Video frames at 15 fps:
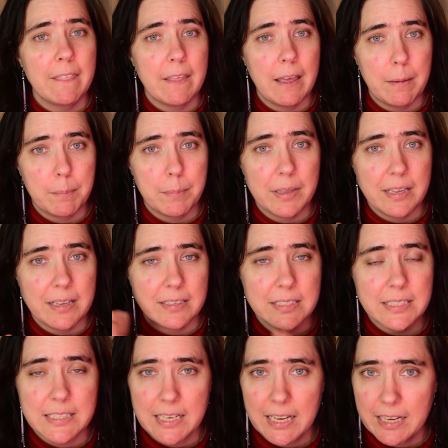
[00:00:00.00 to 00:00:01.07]
That being
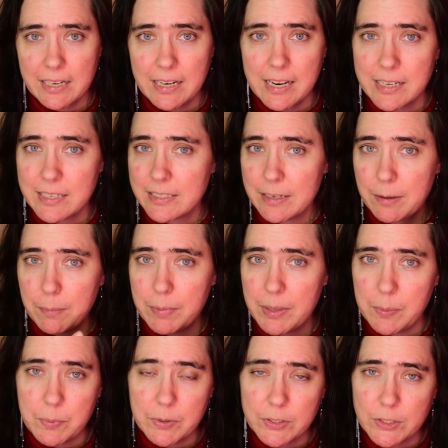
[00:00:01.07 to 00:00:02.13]
said, some
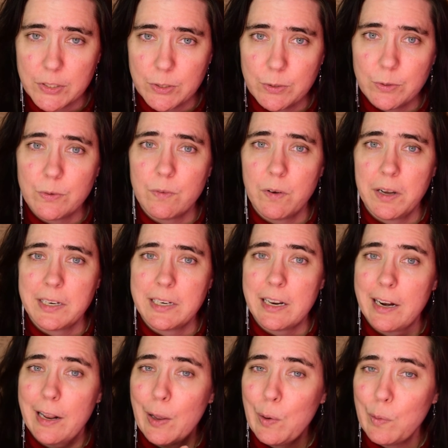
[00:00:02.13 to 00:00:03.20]
people do find
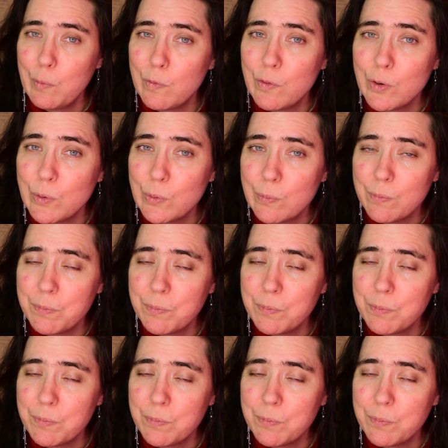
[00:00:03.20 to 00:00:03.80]
it helpful